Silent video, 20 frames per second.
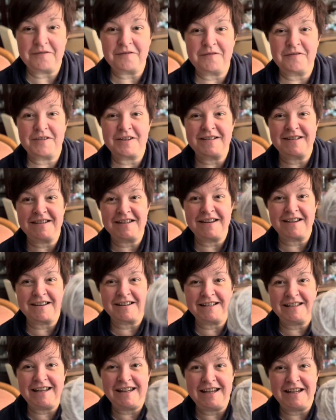this
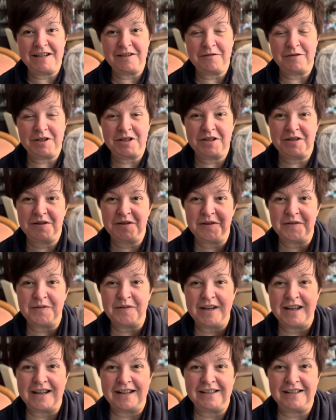yarn here, which is
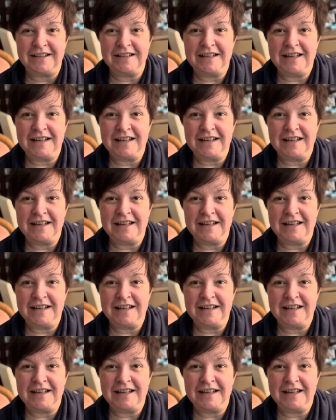Julia.